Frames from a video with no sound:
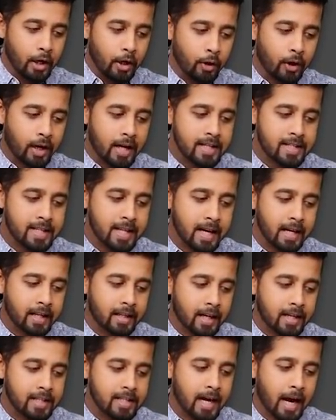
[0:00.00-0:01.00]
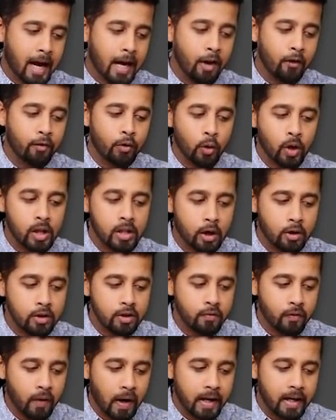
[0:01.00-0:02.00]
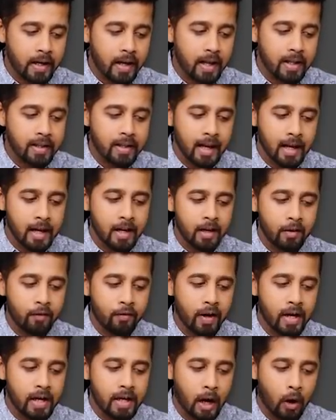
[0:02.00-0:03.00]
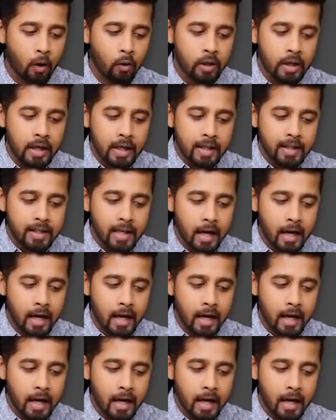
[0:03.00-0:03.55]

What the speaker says: you can see it touched a high of 12,500 and then it fell down,